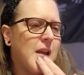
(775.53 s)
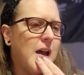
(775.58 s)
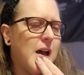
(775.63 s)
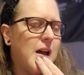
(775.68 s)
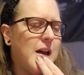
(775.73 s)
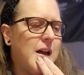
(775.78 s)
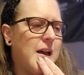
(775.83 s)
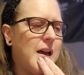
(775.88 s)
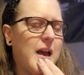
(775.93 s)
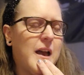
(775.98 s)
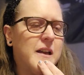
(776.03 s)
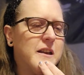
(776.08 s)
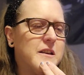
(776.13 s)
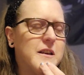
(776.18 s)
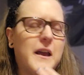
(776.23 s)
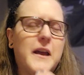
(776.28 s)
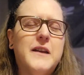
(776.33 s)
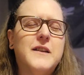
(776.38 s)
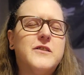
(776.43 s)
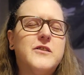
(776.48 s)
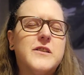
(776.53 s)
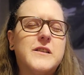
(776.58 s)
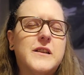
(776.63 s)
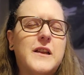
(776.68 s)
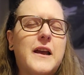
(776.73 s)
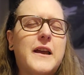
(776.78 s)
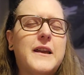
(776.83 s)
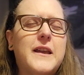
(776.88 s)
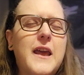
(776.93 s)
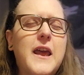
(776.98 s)
Uh, I, I just,
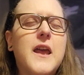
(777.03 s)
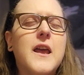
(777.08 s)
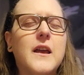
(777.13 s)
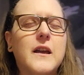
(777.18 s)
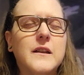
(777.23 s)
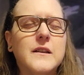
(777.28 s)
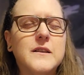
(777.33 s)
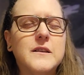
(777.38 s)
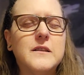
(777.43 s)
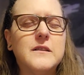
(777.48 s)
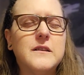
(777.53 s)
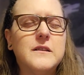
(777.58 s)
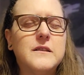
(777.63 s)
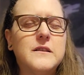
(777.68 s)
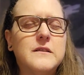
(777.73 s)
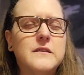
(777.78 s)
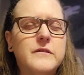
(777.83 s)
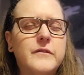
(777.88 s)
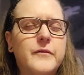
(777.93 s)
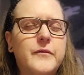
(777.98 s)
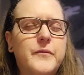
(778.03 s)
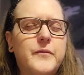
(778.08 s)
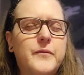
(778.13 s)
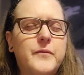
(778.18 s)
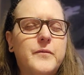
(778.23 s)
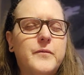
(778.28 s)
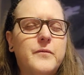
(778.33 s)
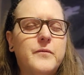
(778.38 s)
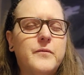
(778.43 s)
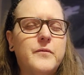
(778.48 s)
I can't.
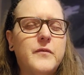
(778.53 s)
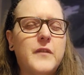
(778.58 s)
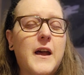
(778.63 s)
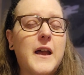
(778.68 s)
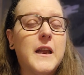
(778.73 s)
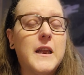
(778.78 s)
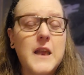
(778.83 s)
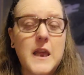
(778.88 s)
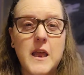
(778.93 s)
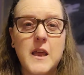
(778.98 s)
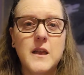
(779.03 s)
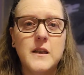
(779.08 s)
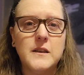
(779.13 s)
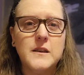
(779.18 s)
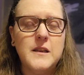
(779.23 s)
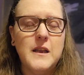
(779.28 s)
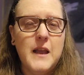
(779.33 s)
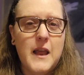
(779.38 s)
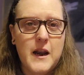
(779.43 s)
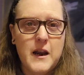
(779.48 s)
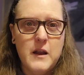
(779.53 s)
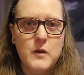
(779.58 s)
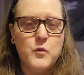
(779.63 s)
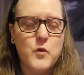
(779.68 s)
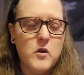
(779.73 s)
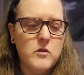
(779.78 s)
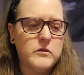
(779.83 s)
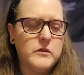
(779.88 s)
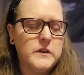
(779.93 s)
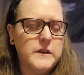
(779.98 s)
I can't and I
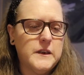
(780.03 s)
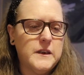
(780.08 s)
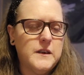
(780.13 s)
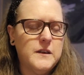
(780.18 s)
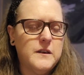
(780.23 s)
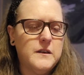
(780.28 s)
won't.